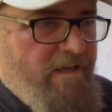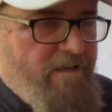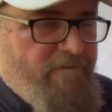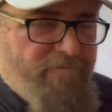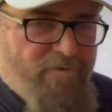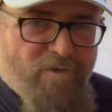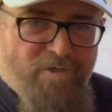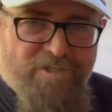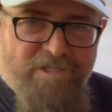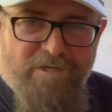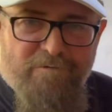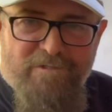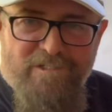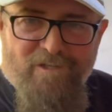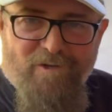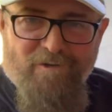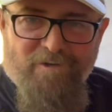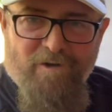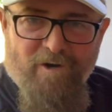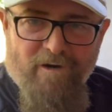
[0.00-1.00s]
First, she was a
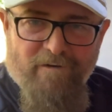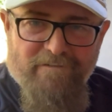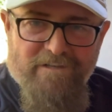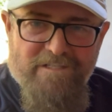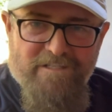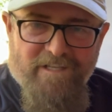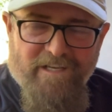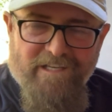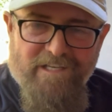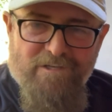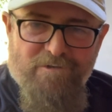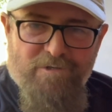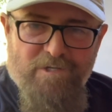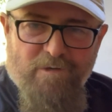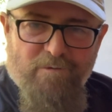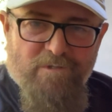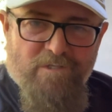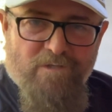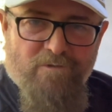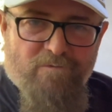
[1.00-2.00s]
little nervous, thinking she
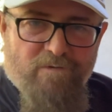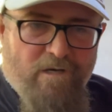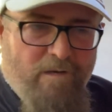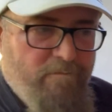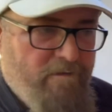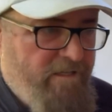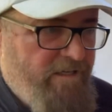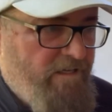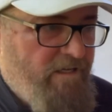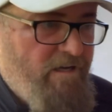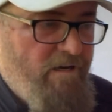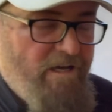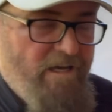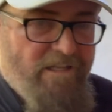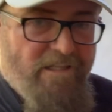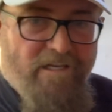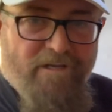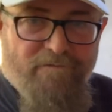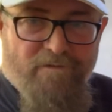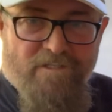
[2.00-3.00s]
was in trouble, and they go, I
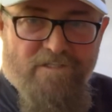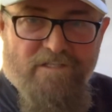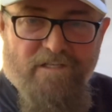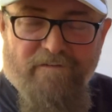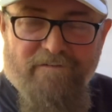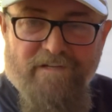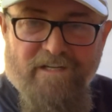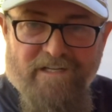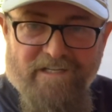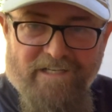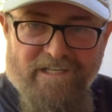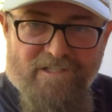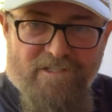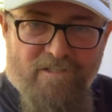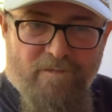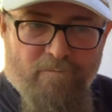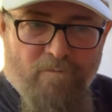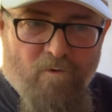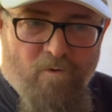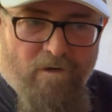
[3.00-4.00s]
love this stuff. Can I get
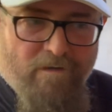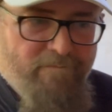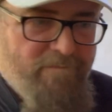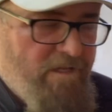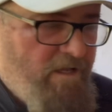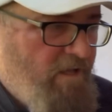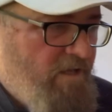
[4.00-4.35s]
some more?